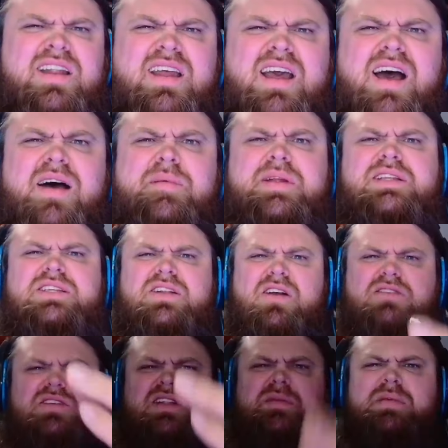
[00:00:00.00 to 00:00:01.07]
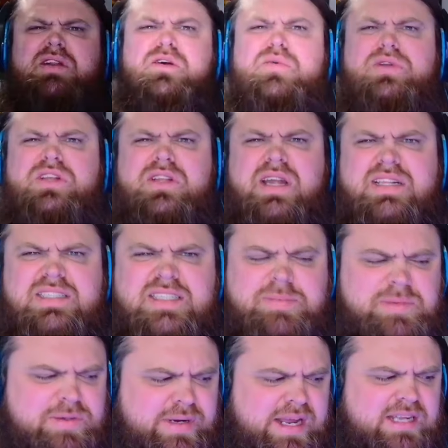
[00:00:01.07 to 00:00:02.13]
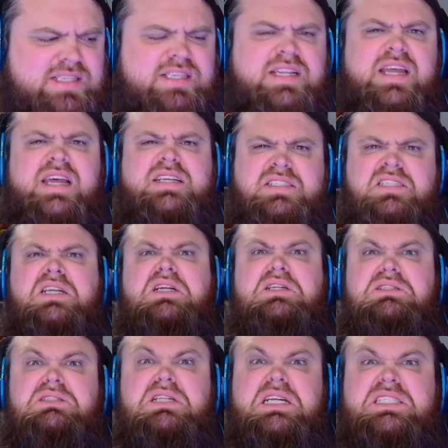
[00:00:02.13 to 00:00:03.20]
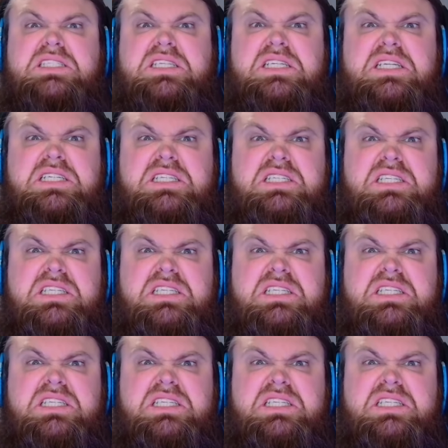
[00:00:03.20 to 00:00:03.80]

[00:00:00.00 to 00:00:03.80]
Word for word: in the comments, and also let me know what you'd like to see me react to next. Let's get into